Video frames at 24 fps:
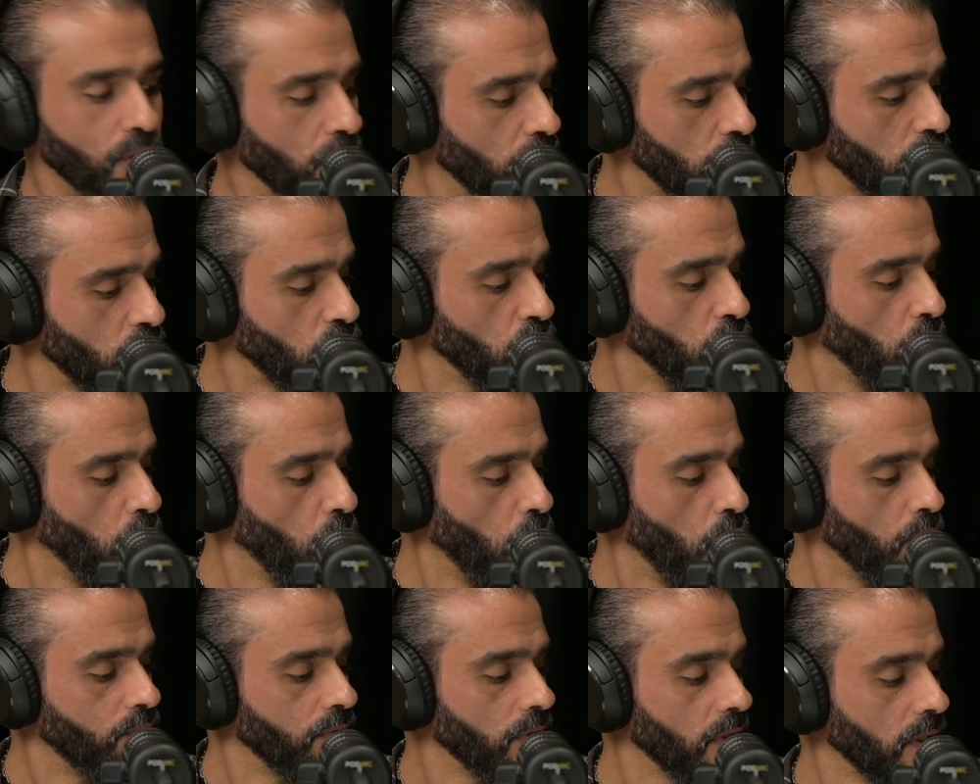There is
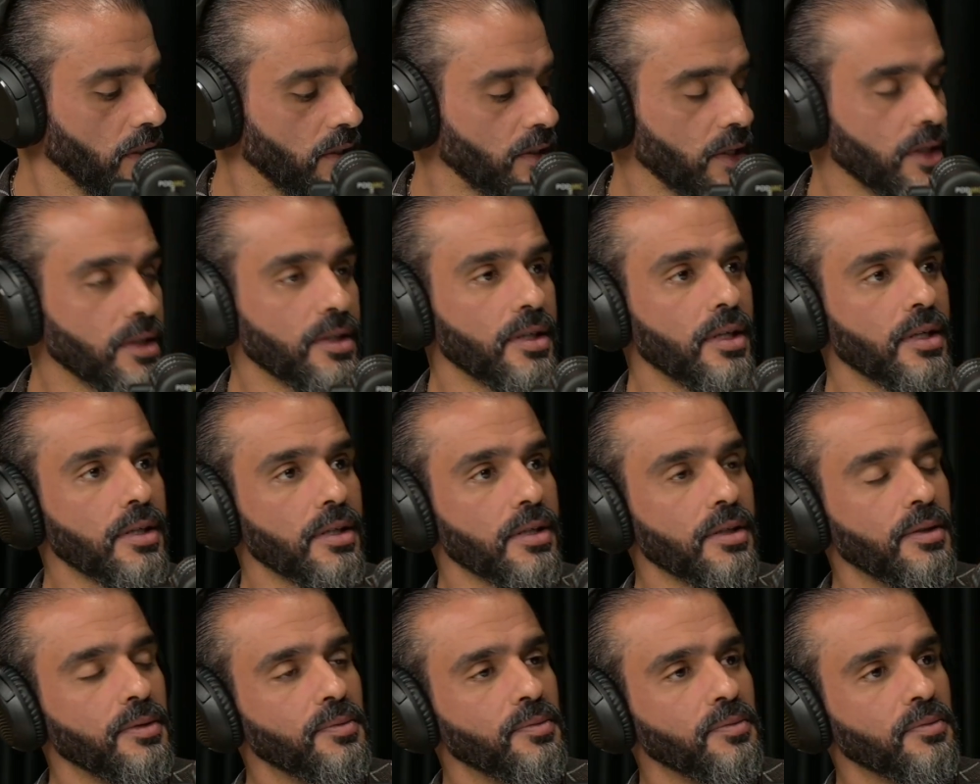no overnight
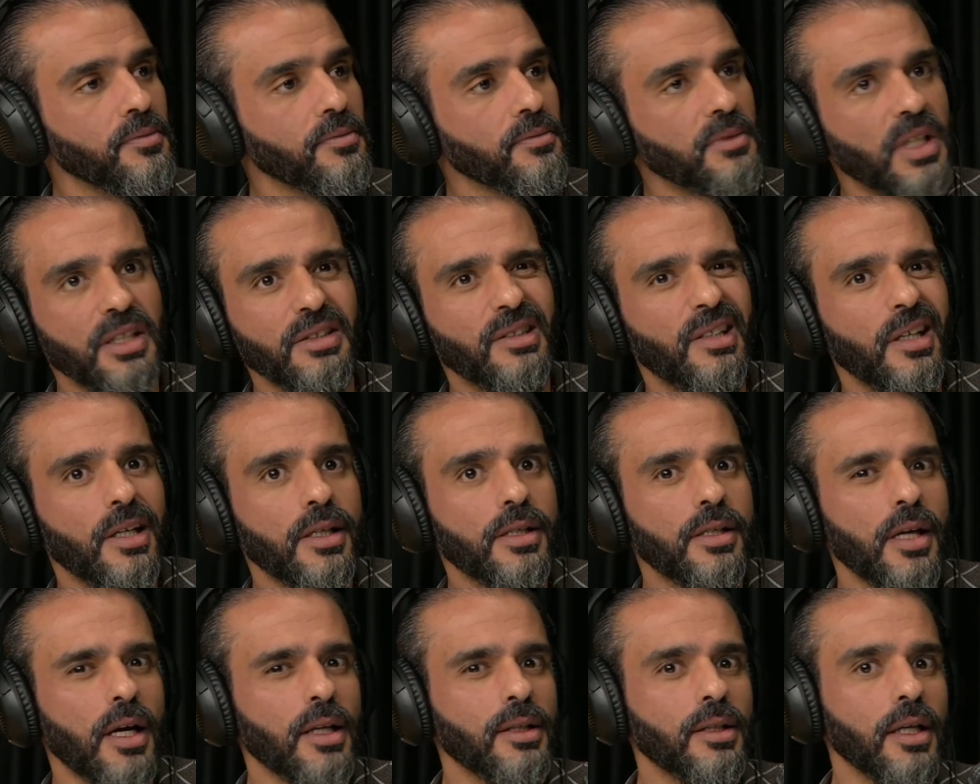success.
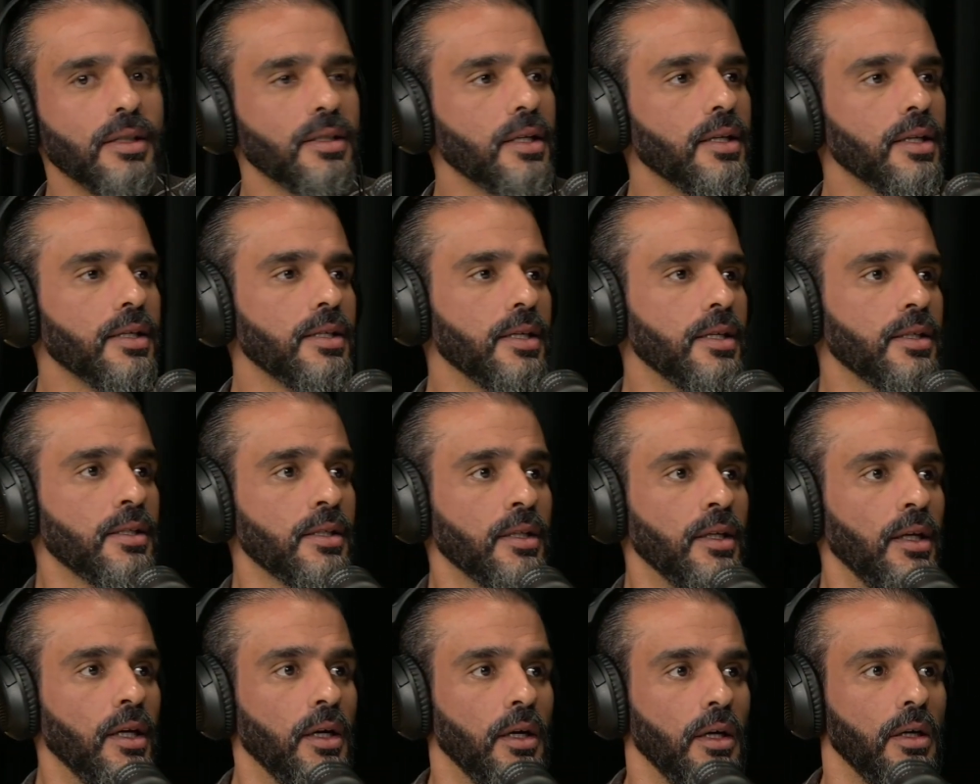It doesn't
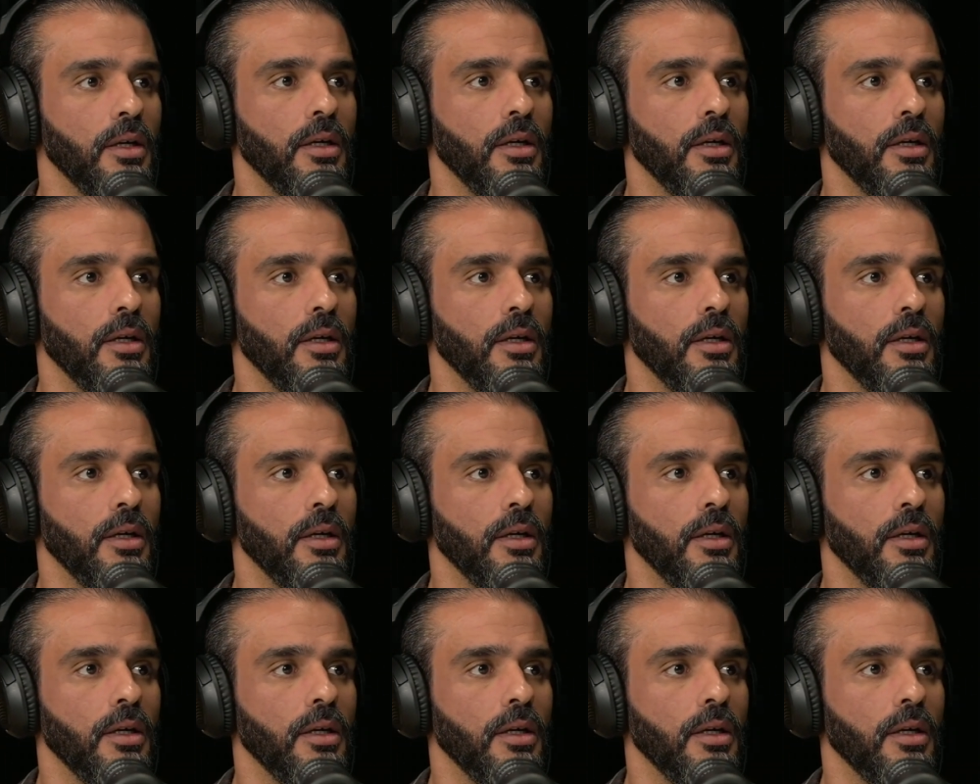exist.